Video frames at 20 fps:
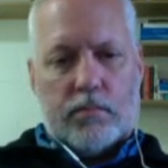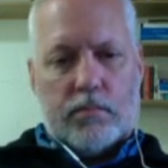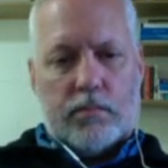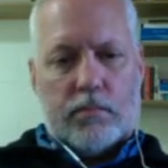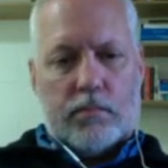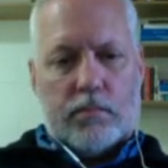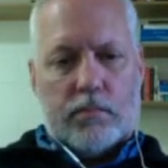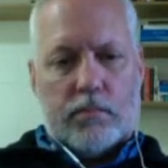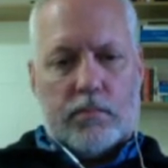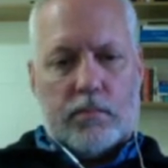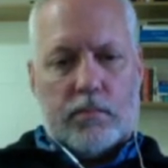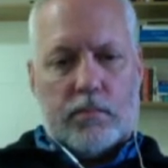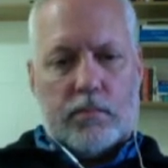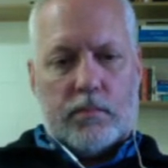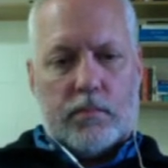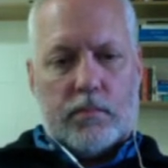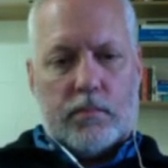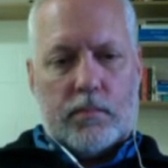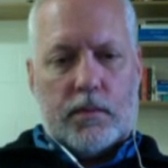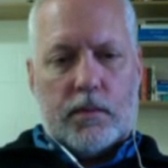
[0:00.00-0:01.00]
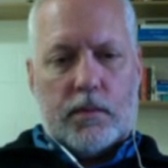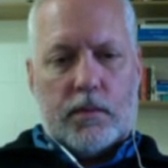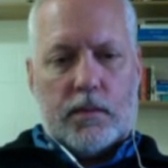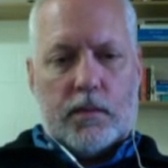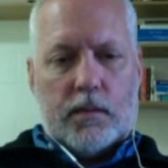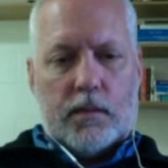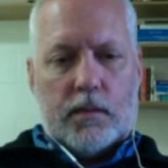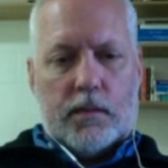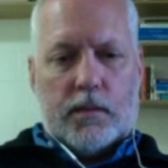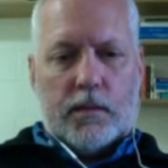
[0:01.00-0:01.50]

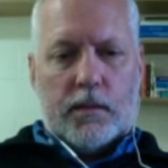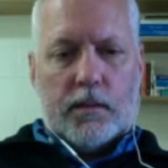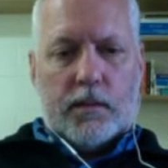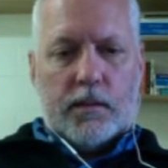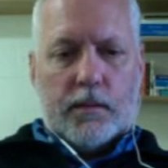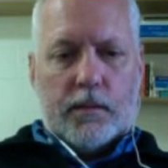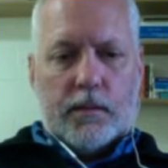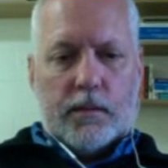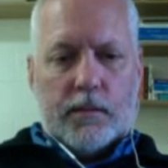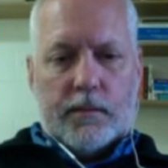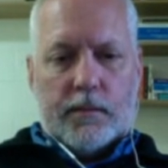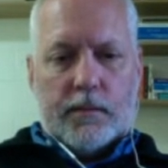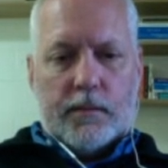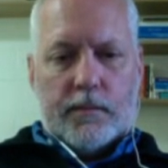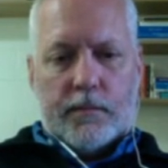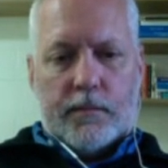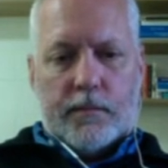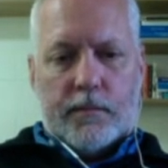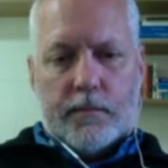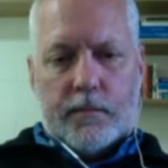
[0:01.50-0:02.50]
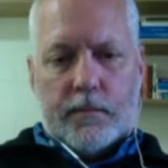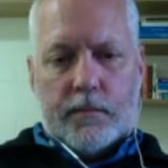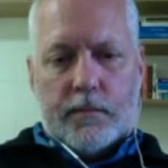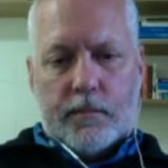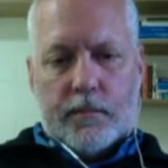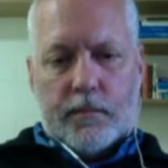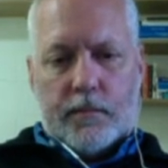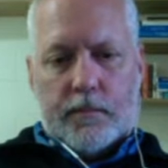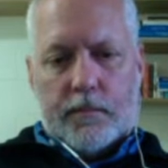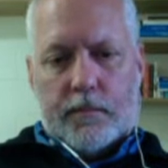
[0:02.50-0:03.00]

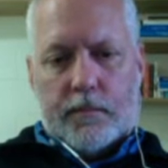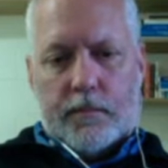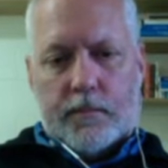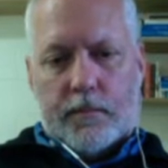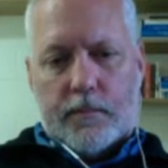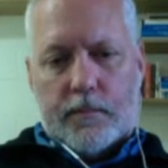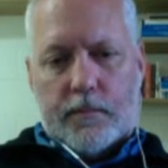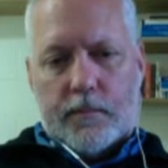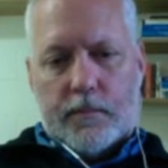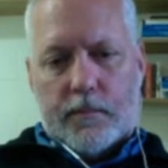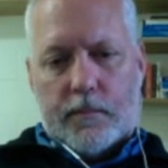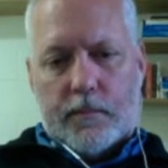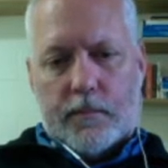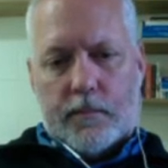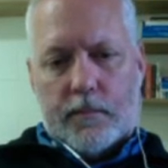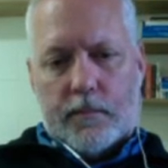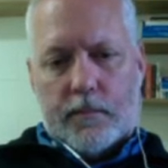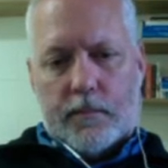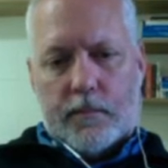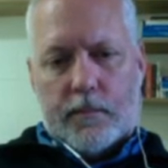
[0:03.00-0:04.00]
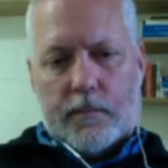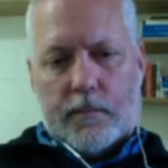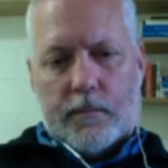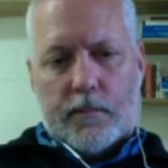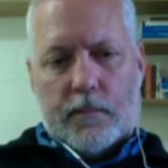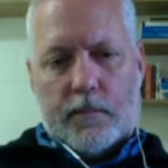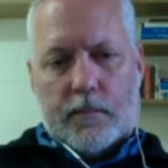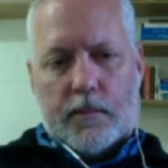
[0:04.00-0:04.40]
Nobody speaks.